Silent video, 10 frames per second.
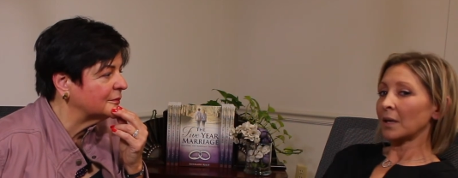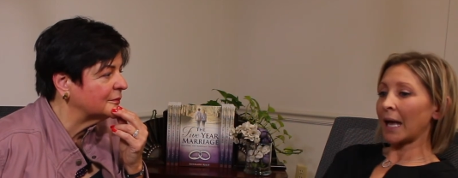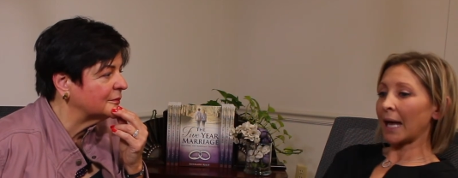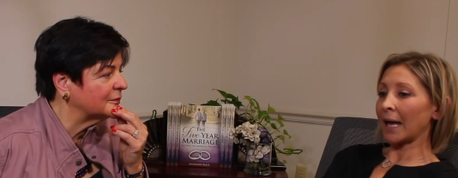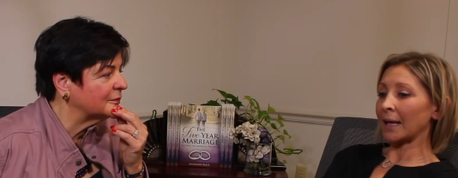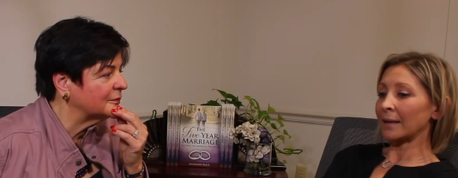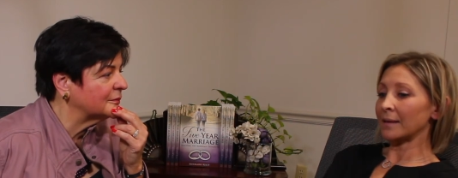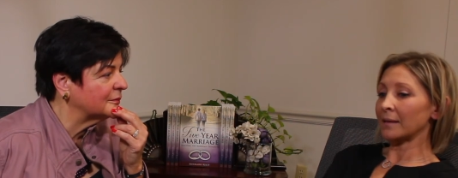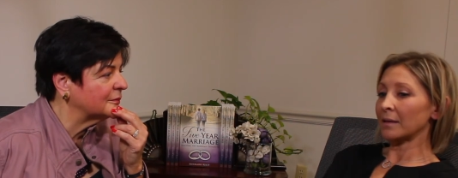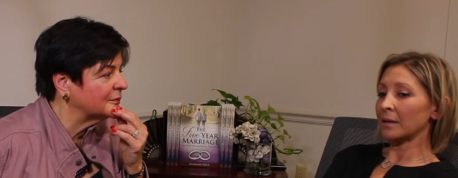
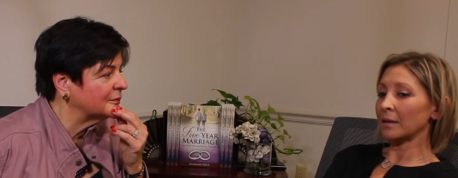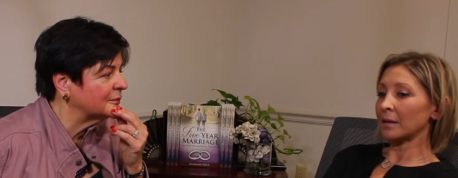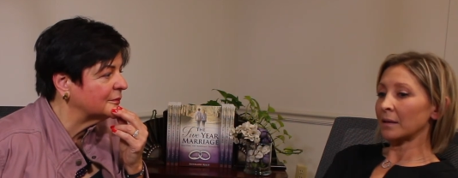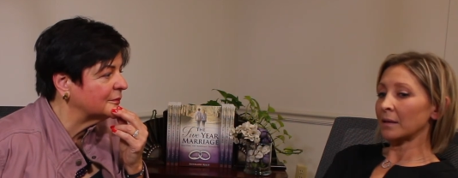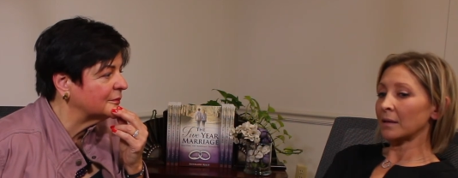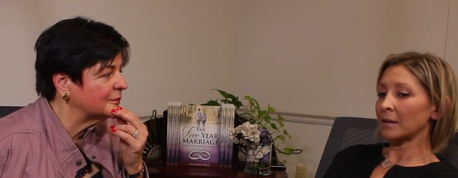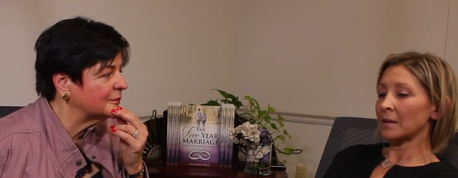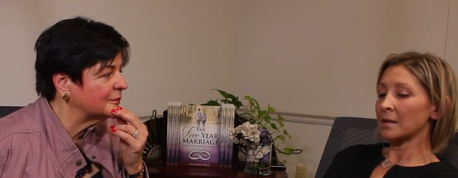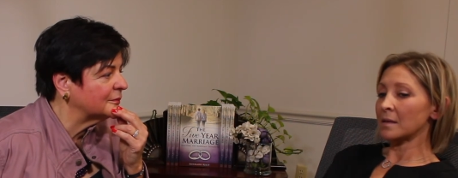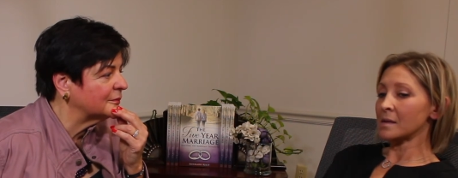Speaker 1: and
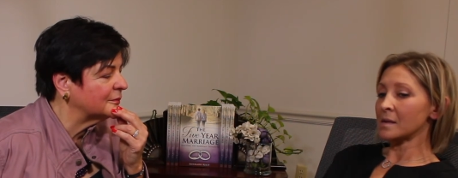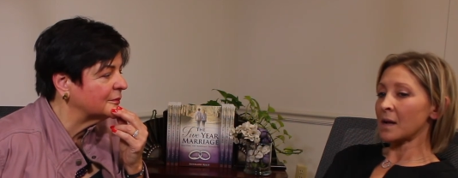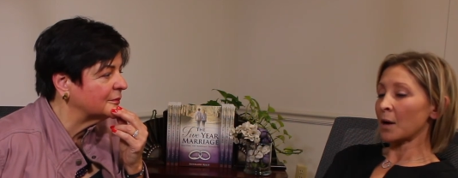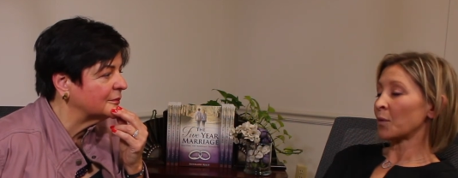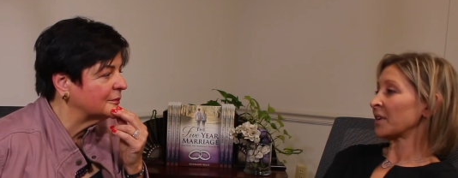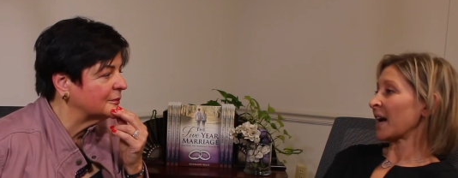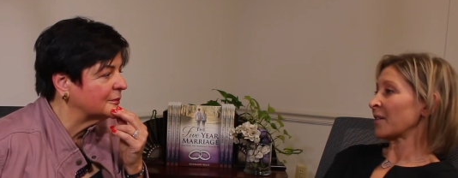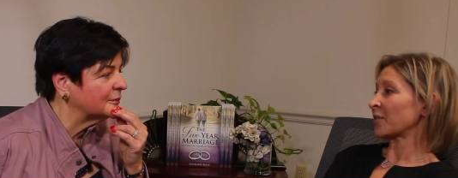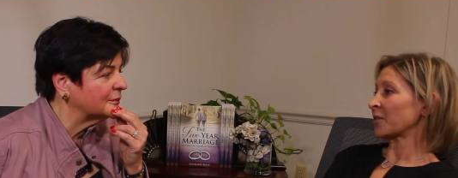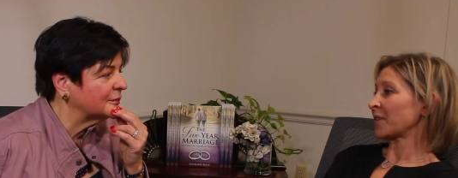I wouldn't
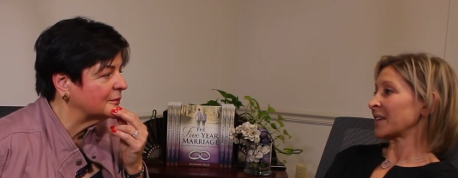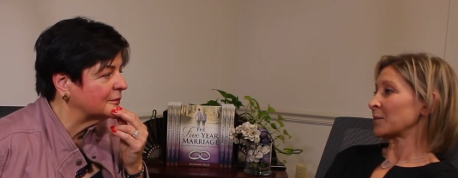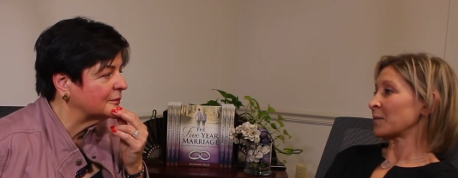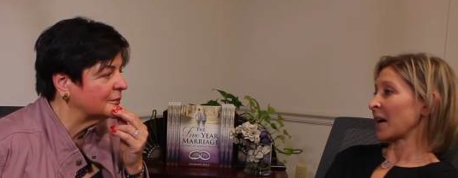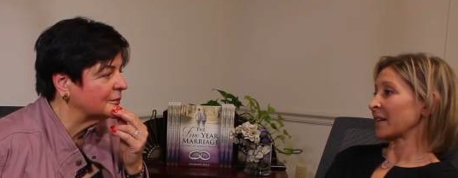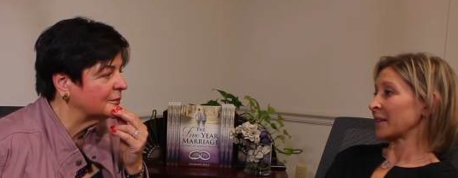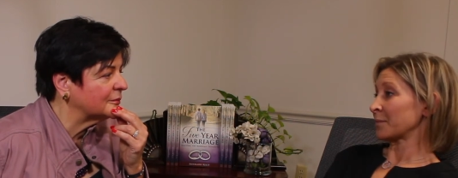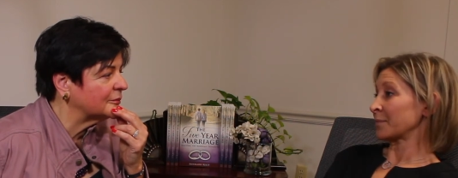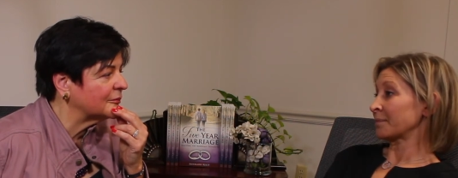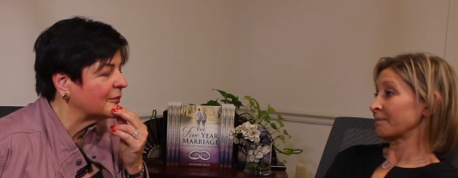have her if I didn't marry
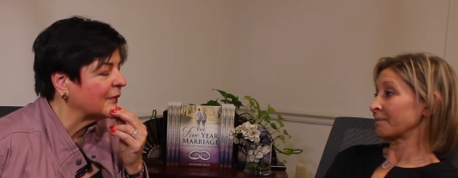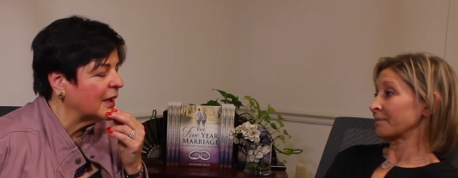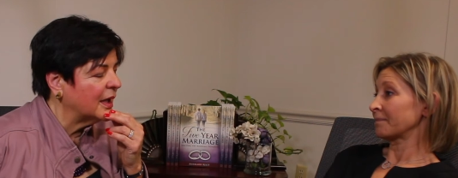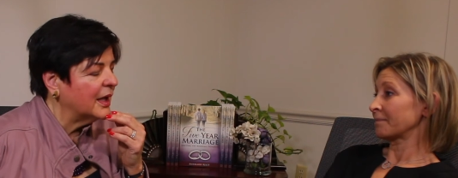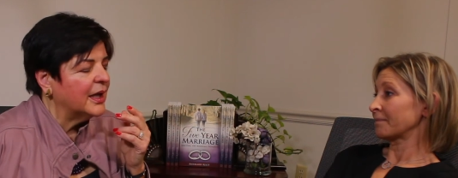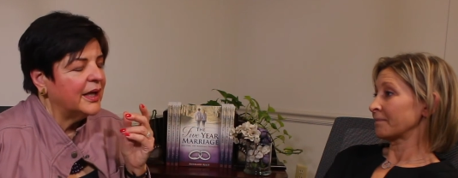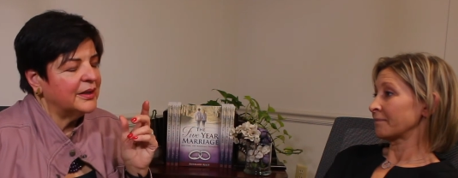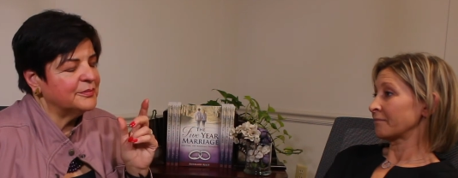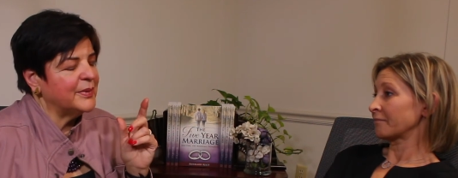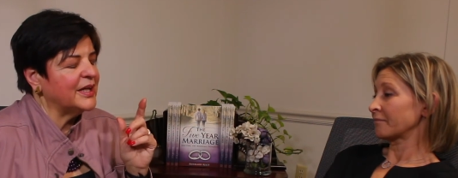him.
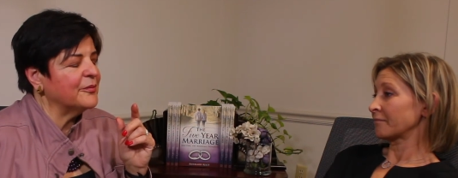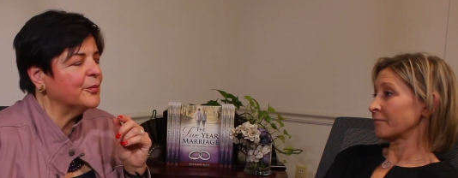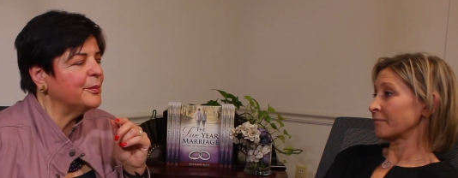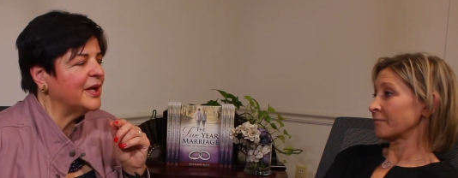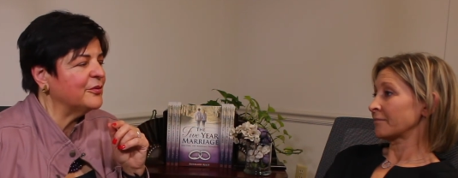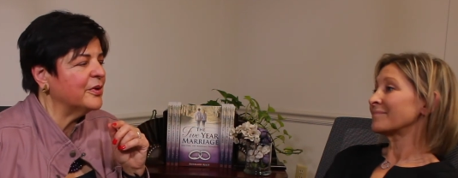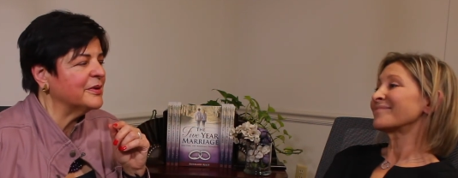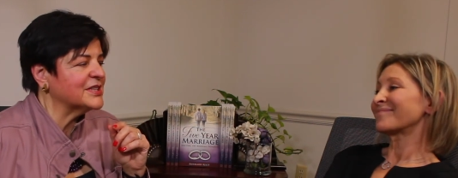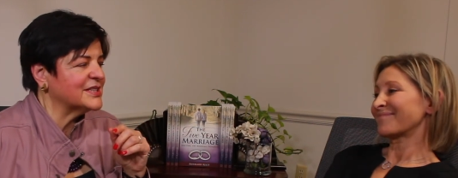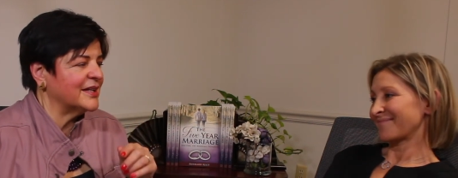
Speaker 2: And many many
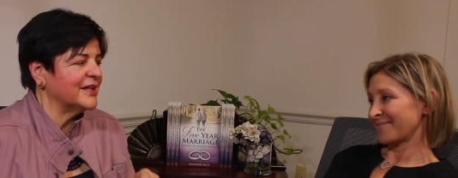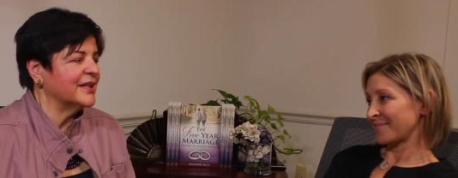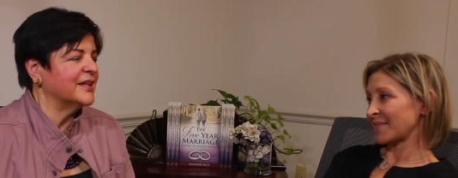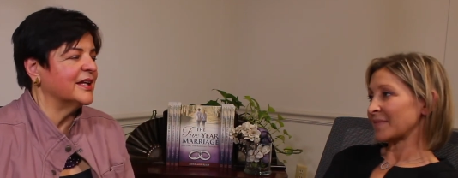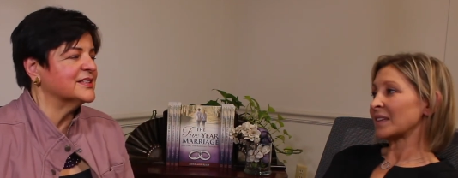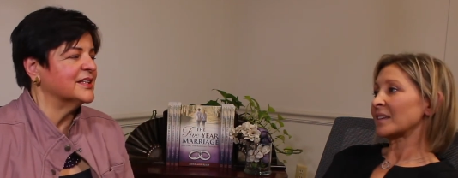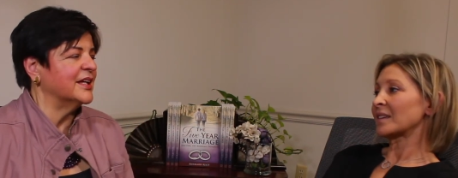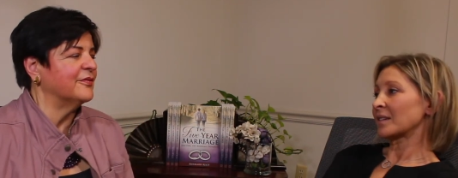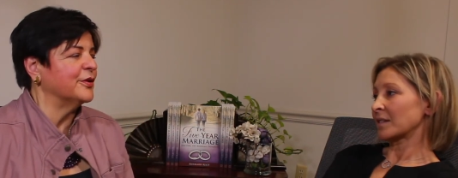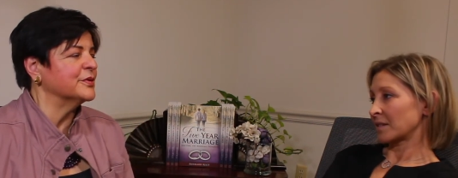women say that. That's
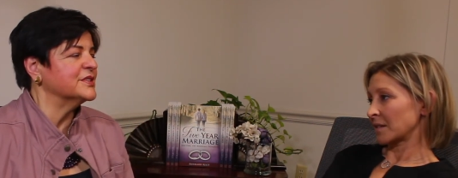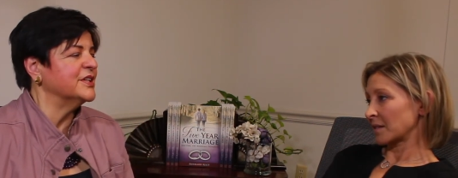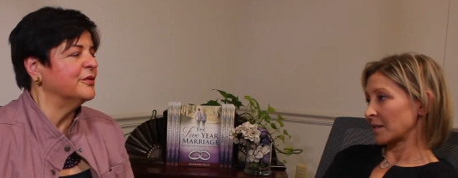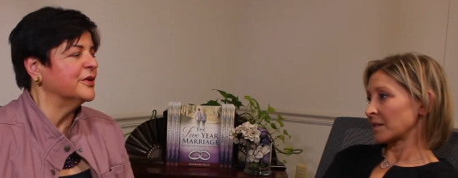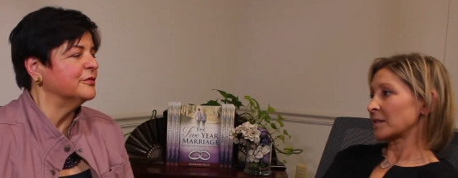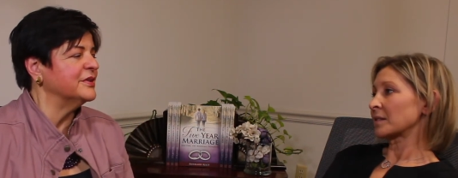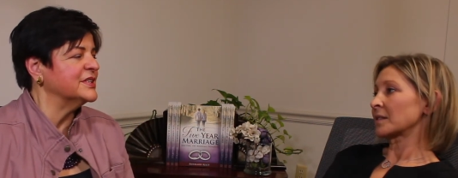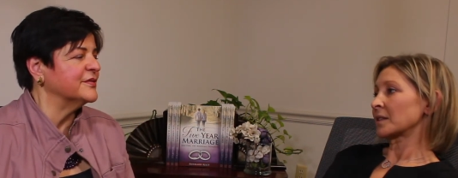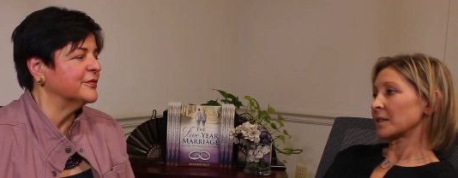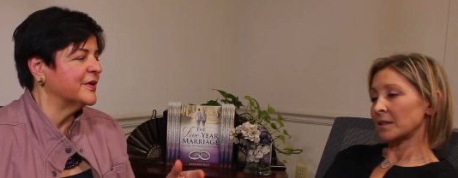if there was no other
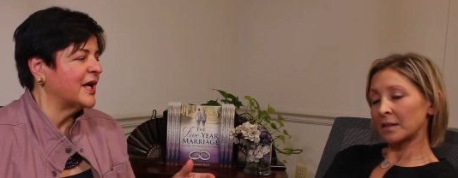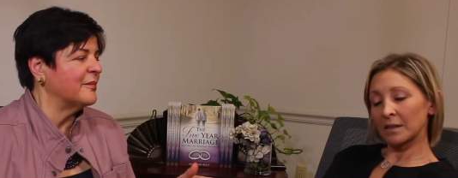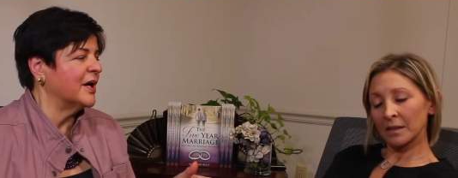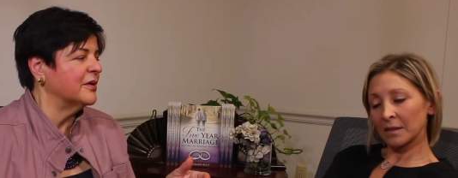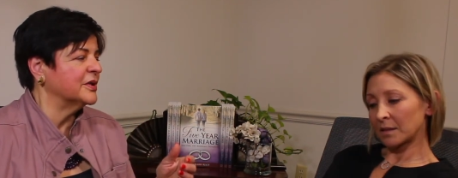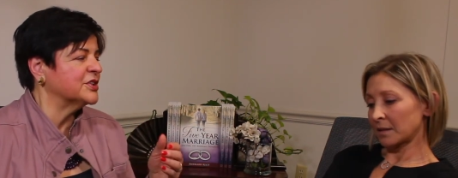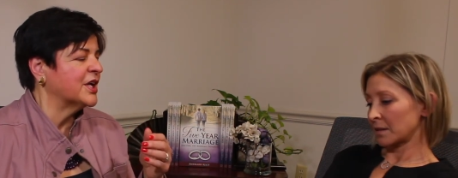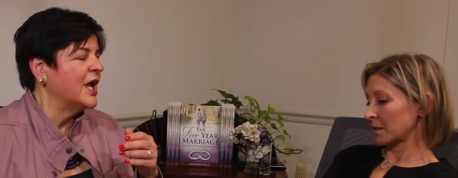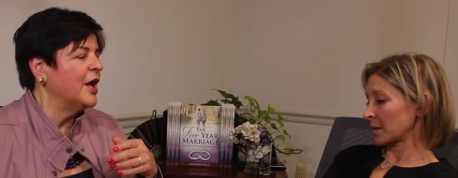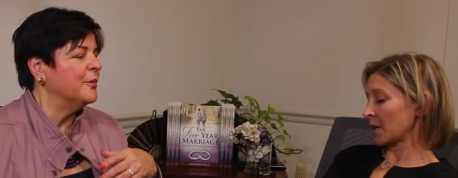reason for that
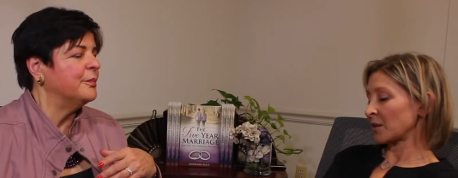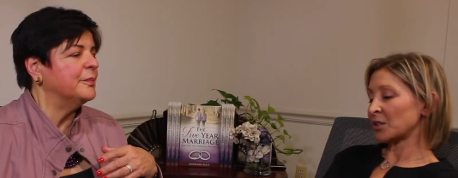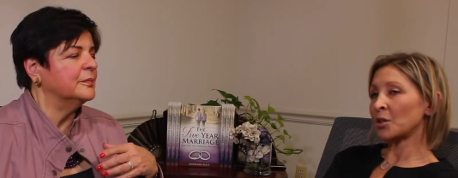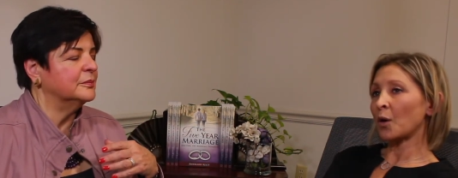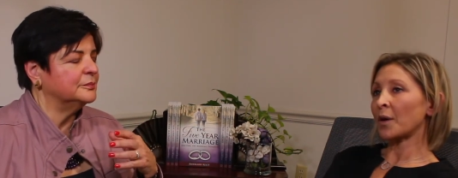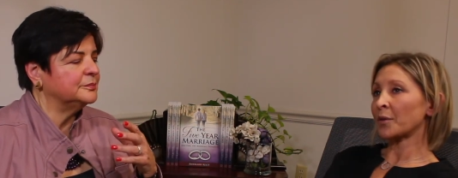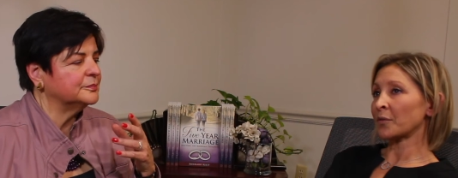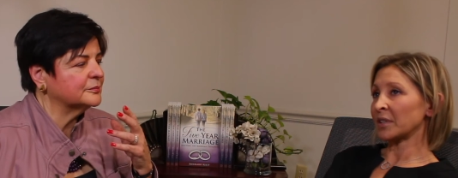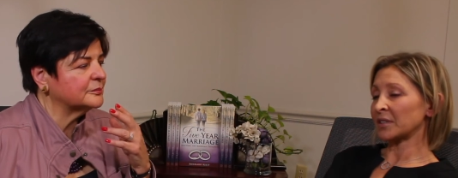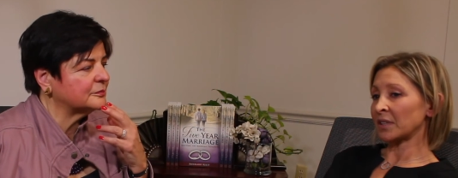marriage.
Speaker 1: There's no
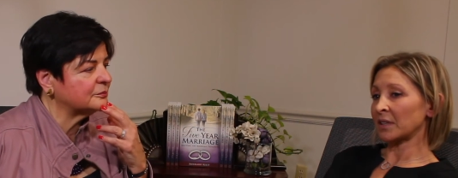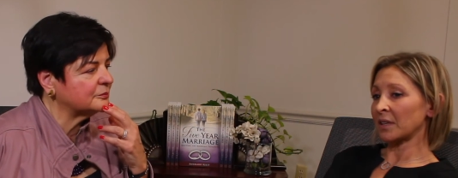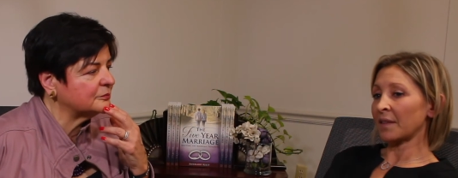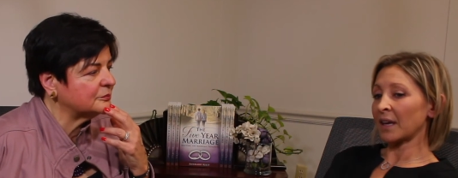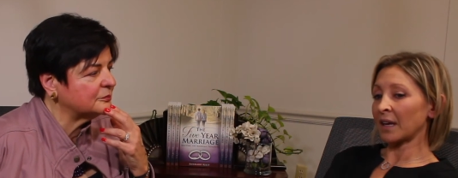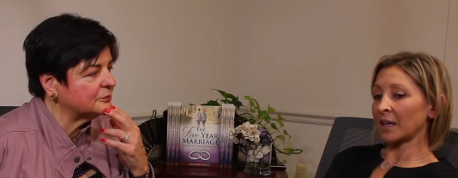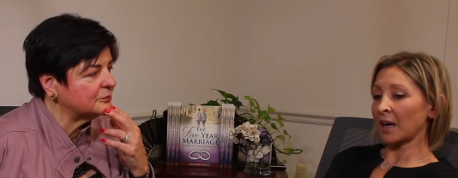other reason than I